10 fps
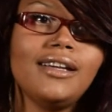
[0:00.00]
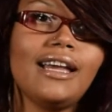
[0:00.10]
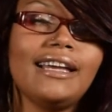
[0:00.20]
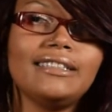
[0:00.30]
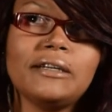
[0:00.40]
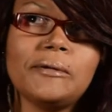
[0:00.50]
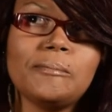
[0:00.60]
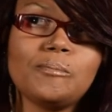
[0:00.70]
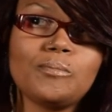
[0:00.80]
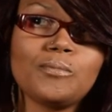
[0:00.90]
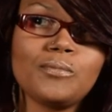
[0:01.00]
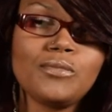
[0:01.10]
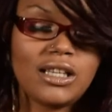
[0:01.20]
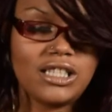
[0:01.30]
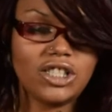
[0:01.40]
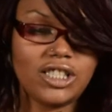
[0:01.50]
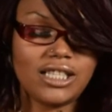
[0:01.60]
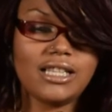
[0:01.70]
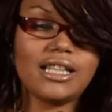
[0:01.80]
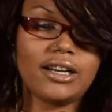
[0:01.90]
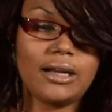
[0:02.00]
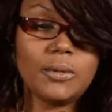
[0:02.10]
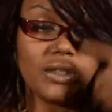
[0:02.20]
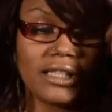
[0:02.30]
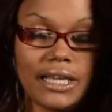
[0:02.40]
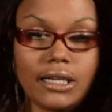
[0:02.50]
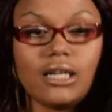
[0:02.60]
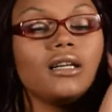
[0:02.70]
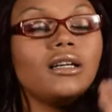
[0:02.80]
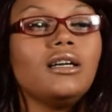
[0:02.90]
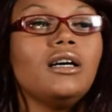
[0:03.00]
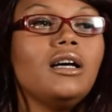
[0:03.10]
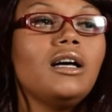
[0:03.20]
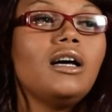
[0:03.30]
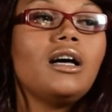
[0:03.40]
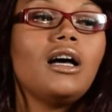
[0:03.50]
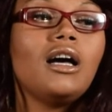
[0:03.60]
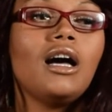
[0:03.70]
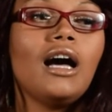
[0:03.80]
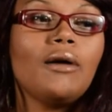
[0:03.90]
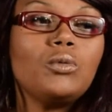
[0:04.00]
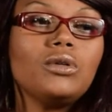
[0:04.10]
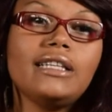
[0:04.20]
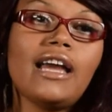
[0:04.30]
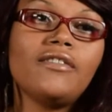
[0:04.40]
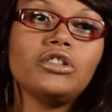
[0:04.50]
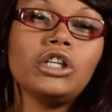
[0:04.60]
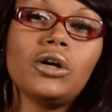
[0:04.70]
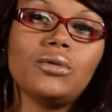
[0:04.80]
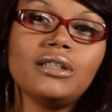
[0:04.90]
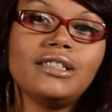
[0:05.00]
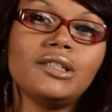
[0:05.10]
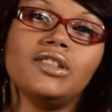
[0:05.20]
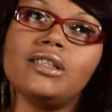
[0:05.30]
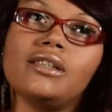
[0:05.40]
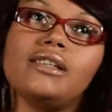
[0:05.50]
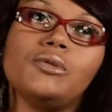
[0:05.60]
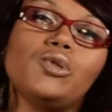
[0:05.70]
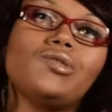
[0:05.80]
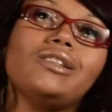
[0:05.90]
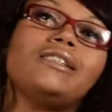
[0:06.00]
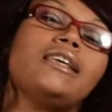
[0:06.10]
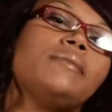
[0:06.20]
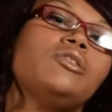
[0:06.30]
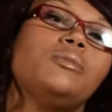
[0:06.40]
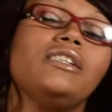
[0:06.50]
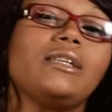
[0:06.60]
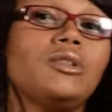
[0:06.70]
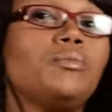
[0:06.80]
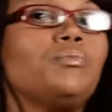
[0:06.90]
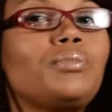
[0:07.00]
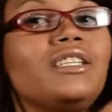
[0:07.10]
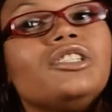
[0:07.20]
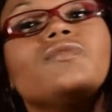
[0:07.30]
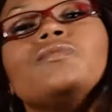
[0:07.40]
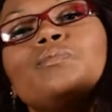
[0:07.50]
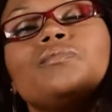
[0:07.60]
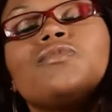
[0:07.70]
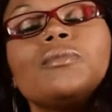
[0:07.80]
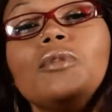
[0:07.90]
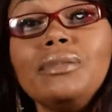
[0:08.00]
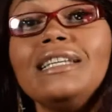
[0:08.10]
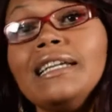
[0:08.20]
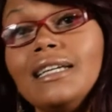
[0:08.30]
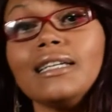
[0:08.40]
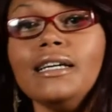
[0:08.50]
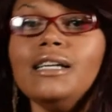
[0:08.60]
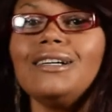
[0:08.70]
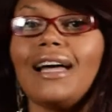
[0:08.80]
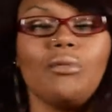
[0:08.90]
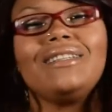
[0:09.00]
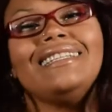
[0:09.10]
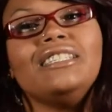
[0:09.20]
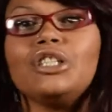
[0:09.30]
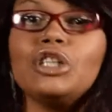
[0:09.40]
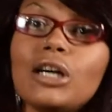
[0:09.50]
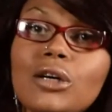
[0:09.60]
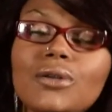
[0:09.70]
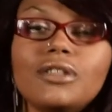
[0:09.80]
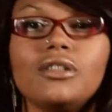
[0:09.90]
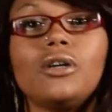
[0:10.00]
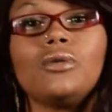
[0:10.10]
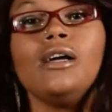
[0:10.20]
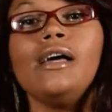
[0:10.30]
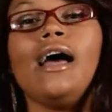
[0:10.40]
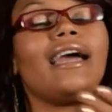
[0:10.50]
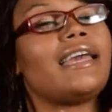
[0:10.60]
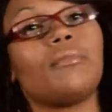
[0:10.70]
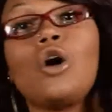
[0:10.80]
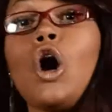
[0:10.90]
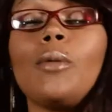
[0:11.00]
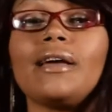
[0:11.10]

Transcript: And he's just sitting there, and I was like, I really have to go, because this was the same speech I was preaching from the beginning. I really need to go, you know. I kept calm.